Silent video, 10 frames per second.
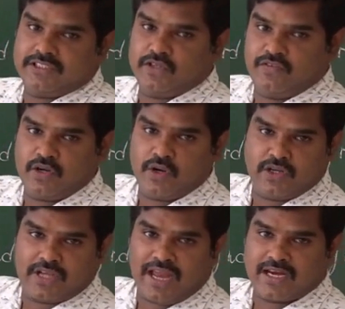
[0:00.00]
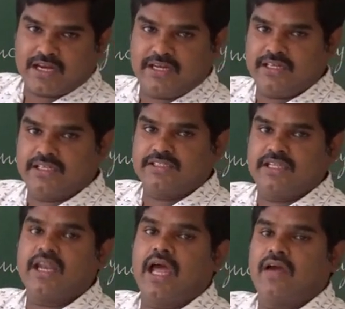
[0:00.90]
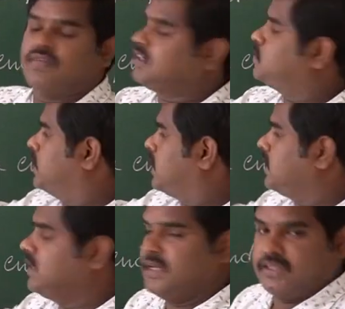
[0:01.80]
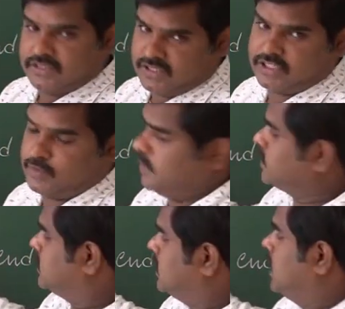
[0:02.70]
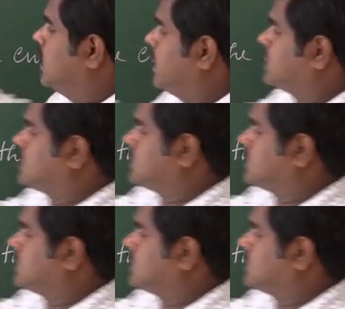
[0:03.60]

So we are going to calculate interest there, average period 6 months. Next,